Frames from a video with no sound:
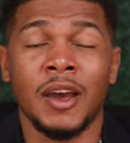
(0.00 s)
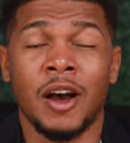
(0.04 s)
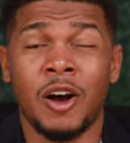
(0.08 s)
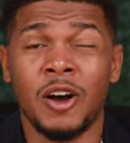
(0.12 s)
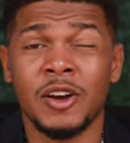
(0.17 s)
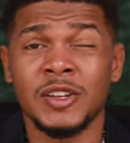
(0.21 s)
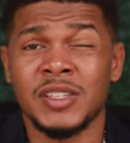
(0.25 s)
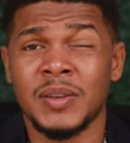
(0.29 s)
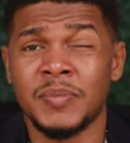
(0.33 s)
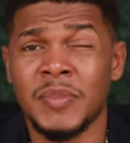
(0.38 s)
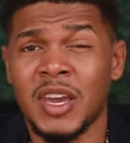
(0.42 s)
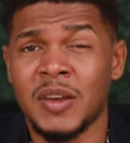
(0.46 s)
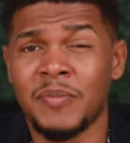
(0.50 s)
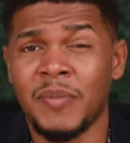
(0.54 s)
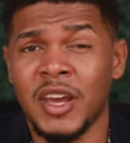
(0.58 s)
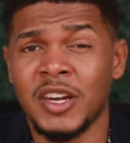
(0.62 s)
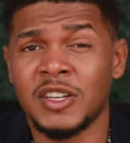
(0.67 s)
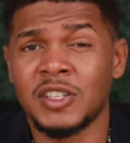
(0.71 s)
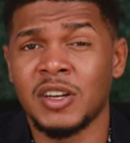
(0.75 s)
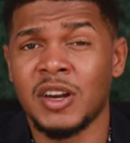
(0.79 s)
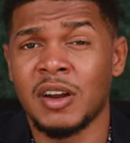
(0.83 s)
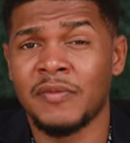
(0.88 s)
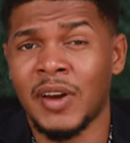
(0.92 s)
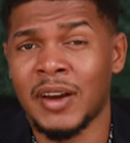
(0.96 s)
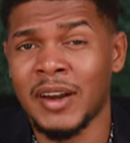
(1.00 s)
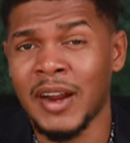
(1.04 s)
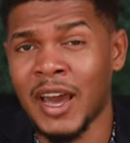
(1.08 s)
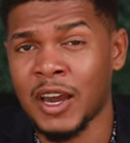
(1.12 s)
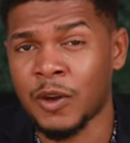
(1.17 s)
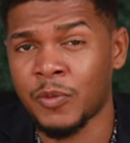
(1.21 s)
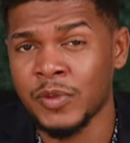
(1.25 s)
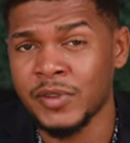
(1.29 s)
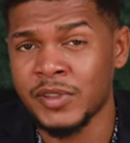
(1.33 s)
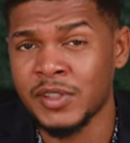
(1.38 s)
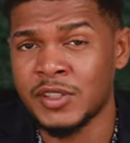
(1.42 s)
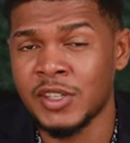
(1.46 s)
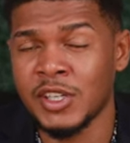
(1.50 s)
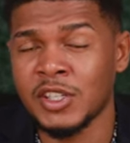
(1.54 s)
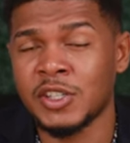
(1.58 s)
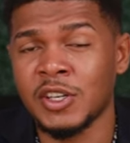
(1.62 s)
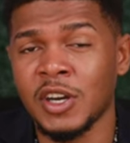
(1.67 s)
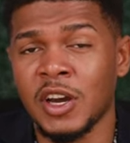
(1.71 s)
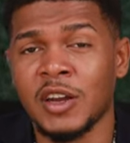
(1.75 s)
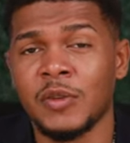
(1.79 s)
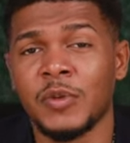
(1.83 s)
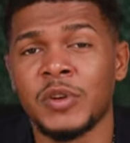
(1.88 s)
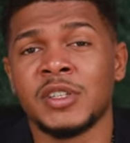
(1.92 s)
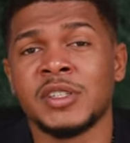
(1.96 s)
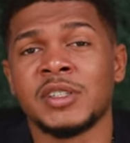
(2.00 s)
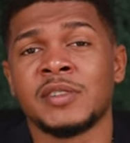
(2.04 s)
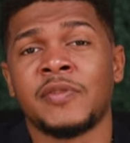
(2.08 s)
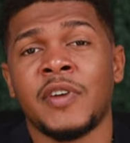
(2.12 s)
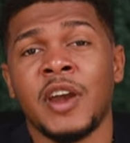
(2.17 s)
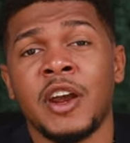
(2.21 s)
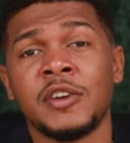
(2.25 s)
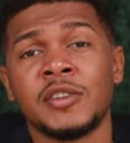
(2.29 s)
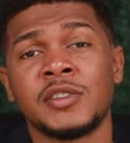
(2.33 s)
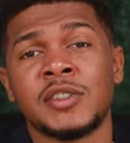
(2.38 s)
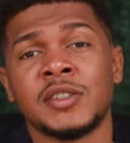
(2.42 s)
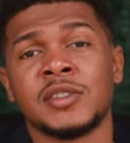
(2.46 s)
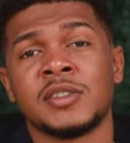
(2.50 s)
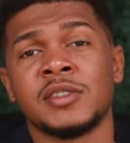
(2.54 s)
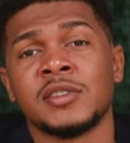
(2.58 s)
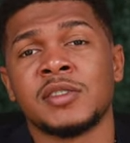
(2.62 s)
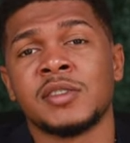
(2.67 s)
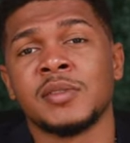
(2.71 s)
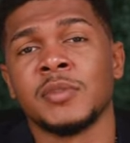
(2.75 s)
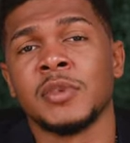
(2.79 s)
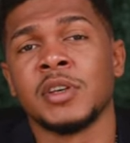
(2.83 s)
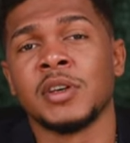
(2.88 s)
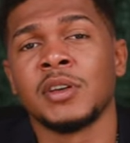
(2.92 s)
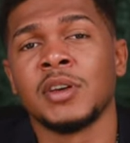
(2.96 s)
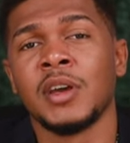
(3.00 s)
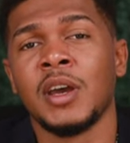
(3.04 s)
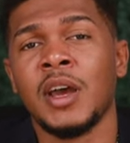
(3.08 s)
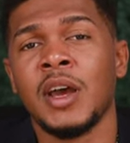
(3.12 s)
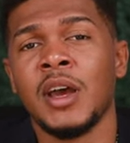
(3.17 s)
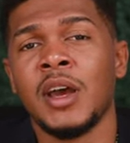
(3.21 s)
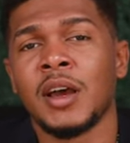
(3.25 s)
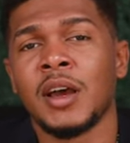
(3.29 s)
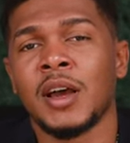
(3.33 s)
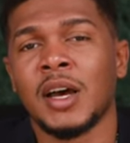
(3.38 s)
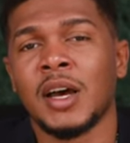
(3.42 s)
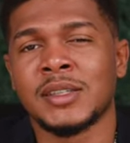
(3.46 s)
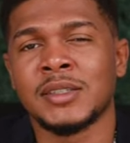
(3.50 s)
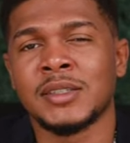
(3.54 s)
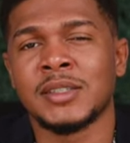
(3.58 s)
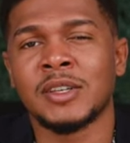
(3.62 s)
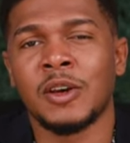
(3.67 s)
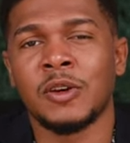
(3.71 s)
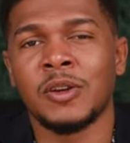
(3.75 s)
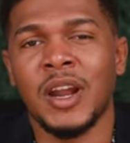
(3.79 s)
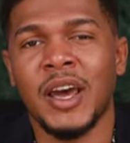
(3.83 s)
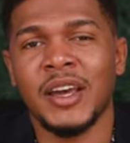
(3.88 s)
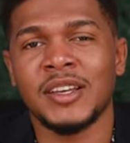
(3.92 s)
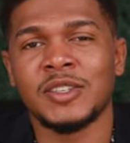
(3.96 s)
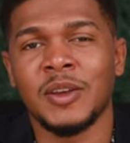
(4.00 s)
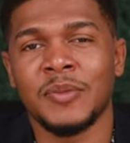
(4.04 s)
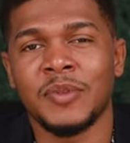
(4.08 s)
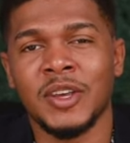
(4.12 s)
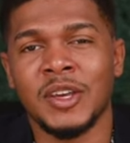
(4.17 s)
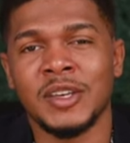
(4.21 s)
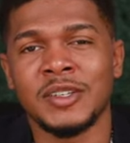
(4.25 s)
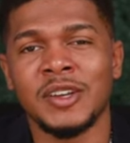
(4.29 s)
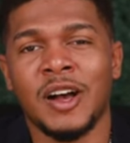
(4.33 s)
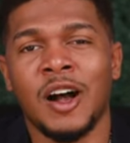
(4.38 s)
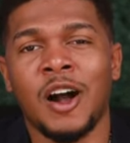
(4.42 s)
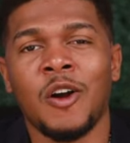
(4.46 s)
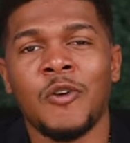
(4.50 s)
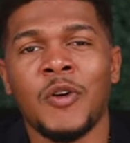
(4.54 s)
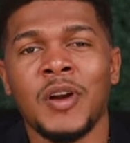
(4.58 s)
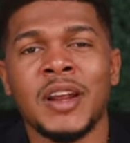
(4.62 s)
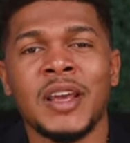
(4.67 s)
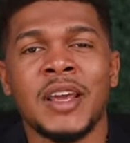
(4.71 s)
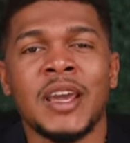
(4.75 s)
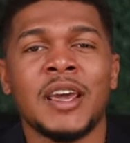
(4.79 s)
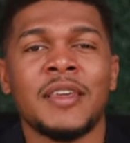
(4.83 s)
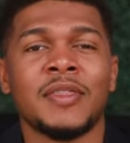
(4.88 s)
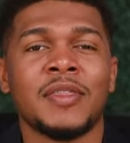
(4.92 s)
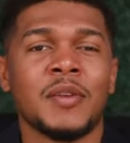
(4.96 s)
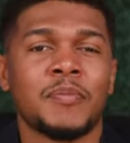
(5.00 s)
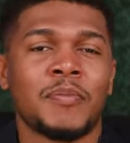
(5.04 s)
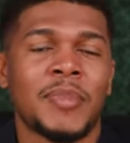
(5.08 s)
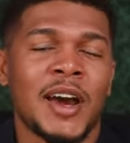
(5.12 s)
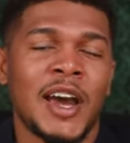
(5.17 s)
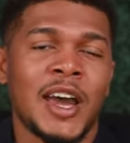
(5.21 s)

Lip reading: He also made mention of an acquisition, which is very interesting to me, as it sounds like something is already in the